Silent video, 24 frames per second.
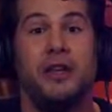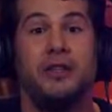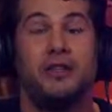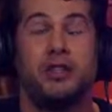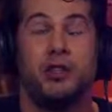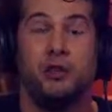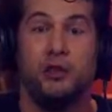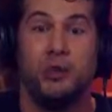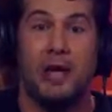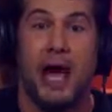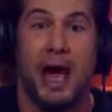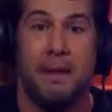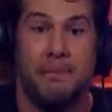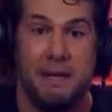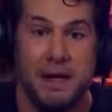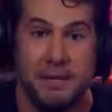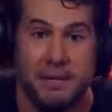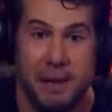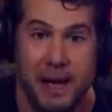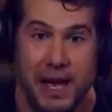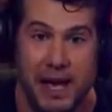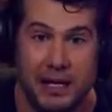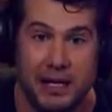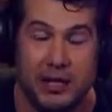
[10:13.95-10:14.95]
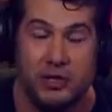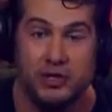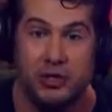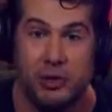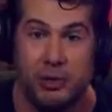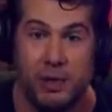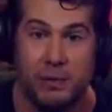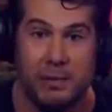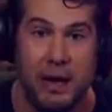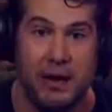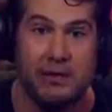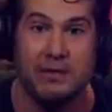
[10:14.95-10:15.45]
to not be paying
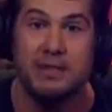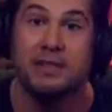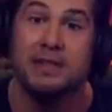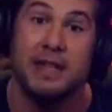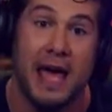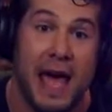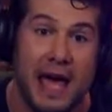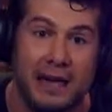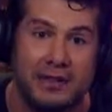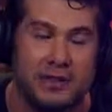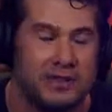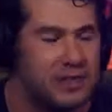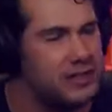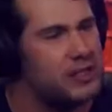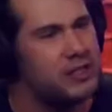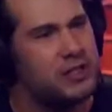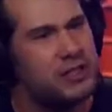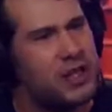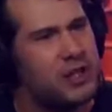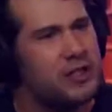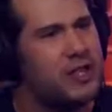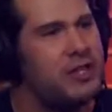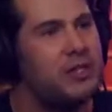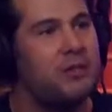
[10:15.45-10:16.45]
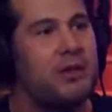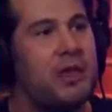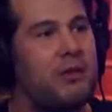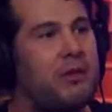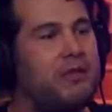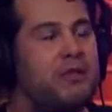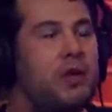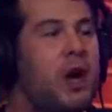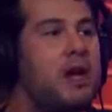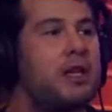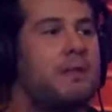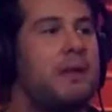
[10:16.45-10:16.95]
exorbitant amounts in taxes. This is another thing, too, like
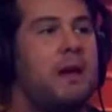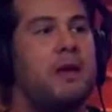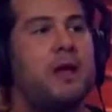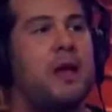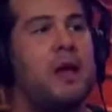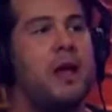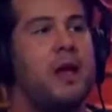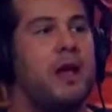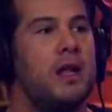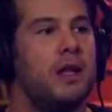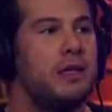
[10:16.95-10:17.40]
we've talked about.